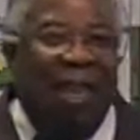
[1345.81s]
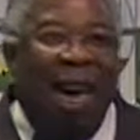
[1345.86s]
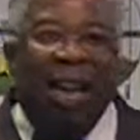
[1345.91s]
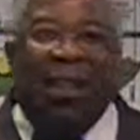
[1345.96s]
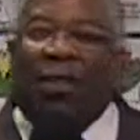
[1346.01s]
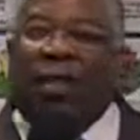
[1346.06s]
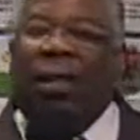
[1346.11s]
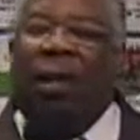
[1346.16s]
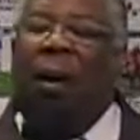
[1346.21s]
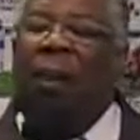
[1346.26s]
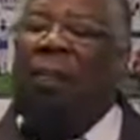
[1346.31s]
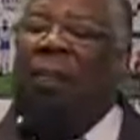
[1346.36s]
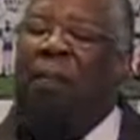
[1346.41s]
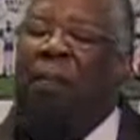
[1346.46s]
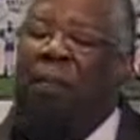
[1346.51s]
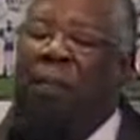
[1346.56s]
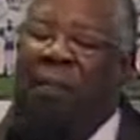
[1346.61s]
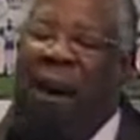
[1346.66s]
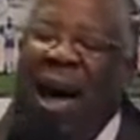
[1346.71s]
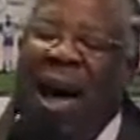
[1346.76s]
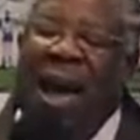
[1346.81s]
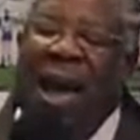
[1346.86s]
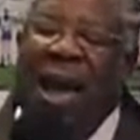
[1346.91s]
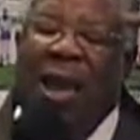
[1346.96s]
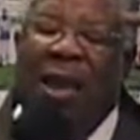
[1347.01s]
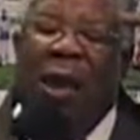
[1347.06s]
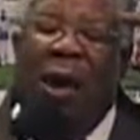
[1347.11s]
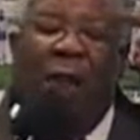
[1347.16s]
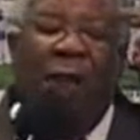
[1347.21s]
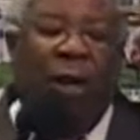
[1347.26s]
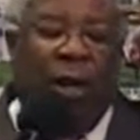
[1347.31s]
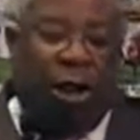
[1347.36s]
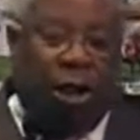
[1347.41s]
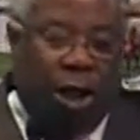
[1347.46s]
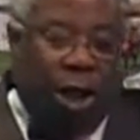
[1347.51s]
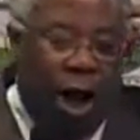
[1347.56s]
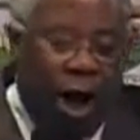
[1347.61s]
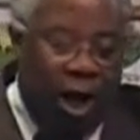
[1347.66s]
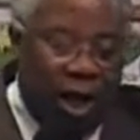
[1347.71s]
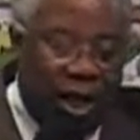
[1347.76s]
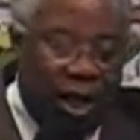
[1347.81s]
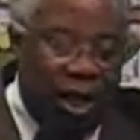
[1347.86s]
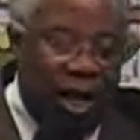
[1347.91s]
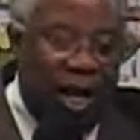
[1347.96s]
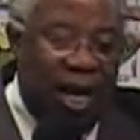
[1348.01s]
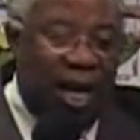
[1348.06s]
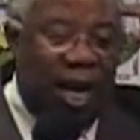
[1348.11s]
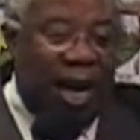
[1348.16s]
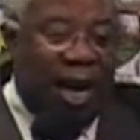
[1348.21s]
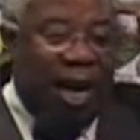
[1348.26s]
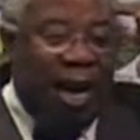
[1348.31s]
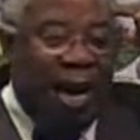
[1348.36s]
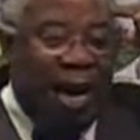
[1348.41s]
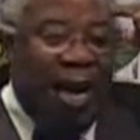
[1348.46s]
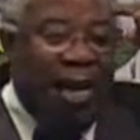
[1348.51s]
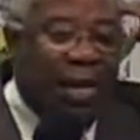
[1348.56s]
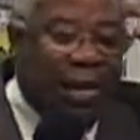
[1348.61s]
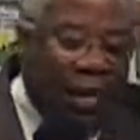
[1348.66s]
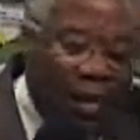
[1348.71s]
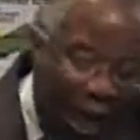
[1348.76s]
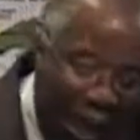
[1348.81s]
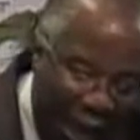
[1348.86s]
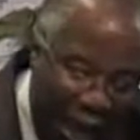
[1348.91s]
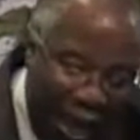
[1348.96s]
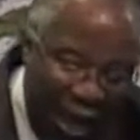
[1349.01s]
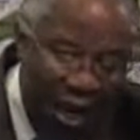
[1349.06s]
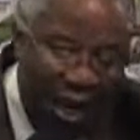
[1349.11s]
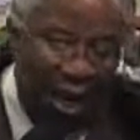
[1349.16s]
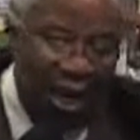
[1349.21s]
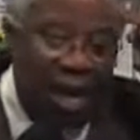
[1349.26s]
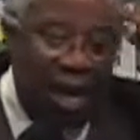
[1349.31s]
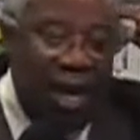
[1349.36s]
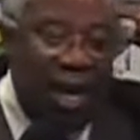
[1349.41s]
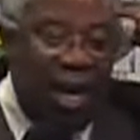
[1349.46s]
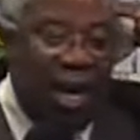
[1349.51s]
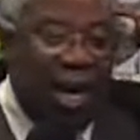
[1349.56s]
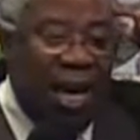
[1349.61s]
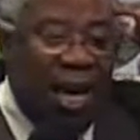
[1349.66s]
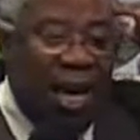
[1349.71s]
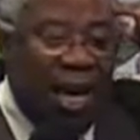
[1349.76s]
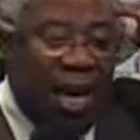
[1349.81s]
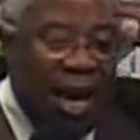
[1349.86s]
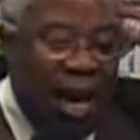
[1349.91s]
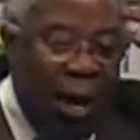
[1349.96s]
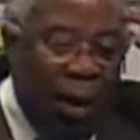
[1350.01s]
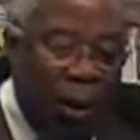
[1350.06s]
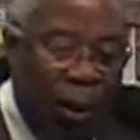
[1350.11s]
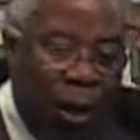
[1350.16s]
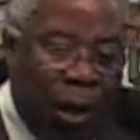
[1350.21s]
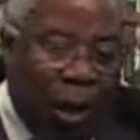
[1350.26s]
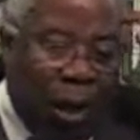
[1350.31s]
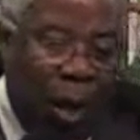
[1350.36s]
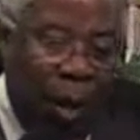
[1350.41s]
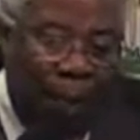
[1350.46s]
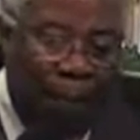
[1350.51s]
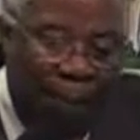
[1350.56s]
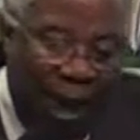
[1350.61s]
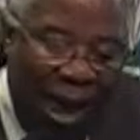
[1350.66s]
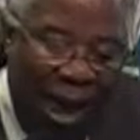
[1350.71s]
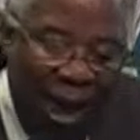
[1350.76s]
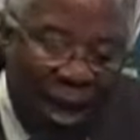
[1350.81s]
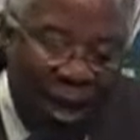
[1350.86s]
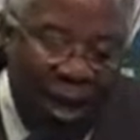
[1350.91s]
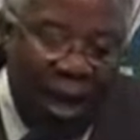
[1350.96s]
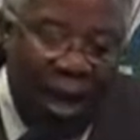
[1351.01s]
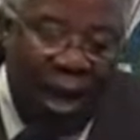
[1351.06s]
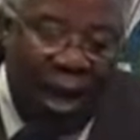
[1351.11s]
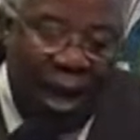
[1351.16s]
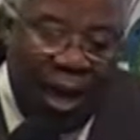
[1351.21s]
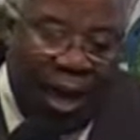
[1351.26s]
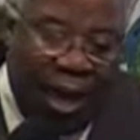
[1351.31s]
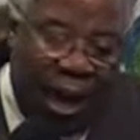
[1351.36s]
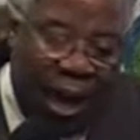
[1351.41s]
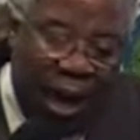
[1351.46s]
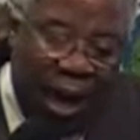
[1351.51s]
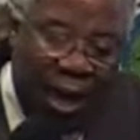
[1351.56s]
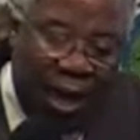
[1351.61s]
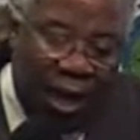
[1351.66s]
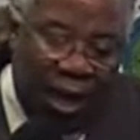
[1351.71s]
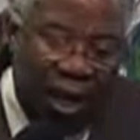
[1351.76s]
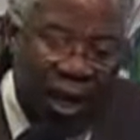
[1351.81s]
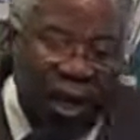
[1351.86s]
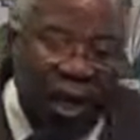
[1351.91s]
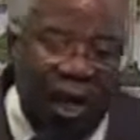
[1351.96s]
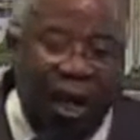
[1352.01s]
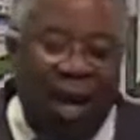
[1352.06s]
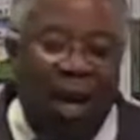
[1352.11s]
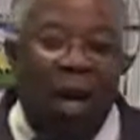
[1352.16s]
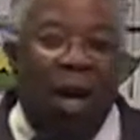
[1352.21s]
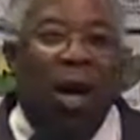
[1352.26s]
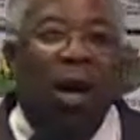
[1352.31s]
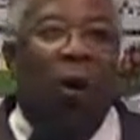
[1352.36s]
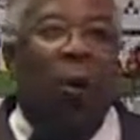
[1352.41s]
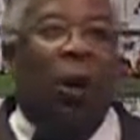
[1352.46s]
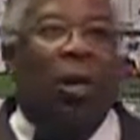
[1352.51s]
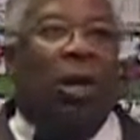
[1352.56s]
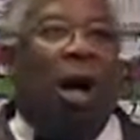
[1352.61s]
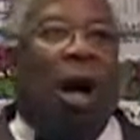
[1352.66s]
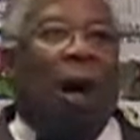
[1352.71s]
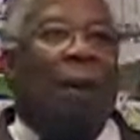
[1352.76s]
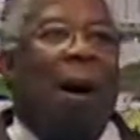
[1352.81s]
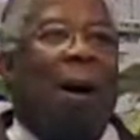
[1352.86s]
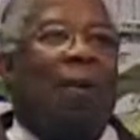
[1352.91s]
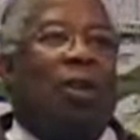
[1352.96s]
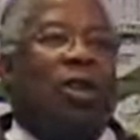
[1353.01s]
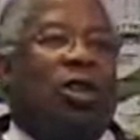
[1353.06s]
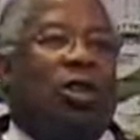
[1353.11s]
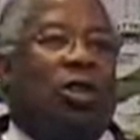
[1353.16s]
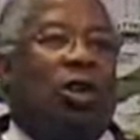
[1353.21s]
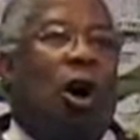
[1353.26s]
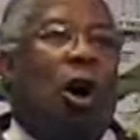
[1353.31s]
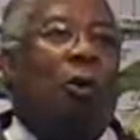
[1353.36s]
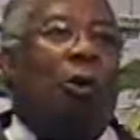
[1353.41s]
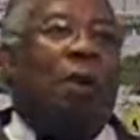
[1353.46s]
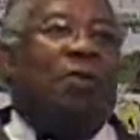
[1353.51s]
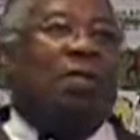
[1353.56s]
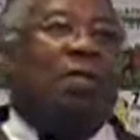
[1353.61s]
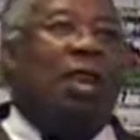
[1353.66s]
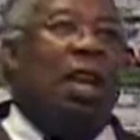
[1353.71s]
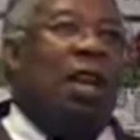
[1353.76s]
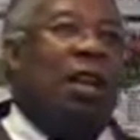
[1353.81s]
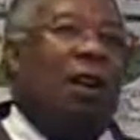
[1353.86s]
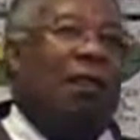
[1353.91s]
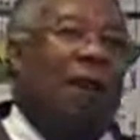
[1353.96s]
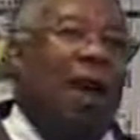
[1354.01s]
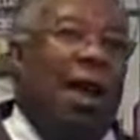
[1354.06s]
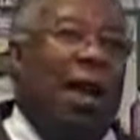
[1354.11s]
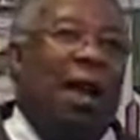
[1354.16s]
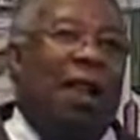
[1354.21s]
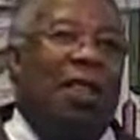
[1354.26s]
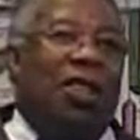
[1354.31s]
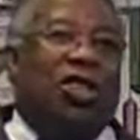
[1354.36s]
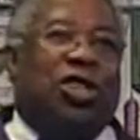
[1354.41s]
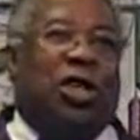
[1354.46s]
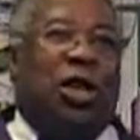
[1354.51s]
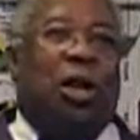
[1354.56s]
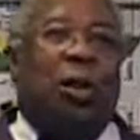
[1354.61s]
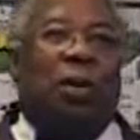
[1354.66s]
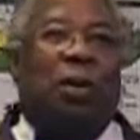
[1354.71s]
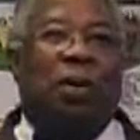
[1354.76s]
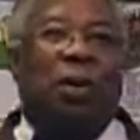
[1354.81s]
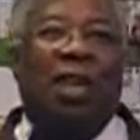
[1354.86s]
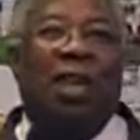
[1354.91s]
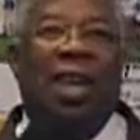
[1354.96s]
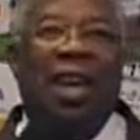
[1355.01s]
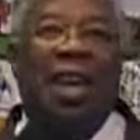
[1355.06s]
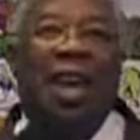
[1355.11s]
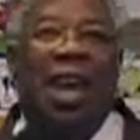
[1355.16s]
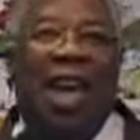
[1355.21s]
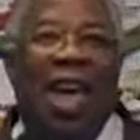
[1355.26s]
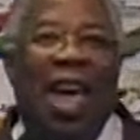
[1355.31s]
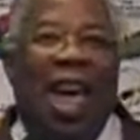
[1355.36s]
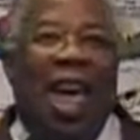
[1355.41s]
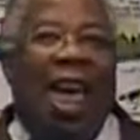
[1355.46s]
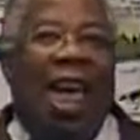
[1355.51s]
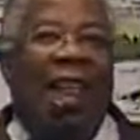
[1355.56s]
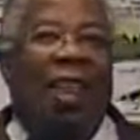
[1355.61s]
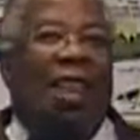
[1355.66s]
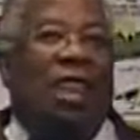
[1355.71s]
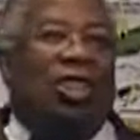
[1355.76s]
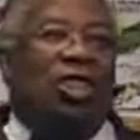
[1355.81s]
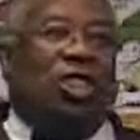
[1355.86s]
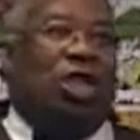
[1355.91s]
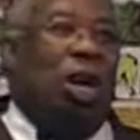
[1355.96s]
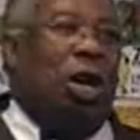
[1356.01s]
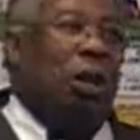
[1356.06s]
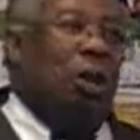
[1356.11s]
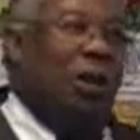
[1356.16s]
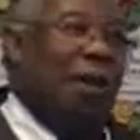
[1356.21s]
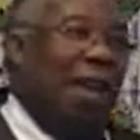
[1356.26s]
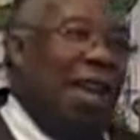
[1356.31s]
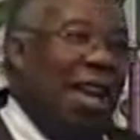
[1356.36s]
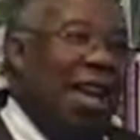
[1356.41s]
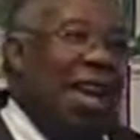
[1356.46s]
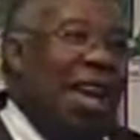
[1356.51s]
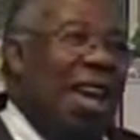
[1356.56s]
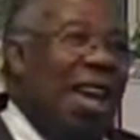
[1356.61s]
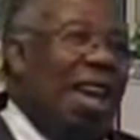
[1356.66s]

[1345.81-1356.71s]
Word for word: That's the mind of the church. Yes. He said he will come back again. We talk about the story of Cinderella and the shoe. Mm-hmm. And the shoe.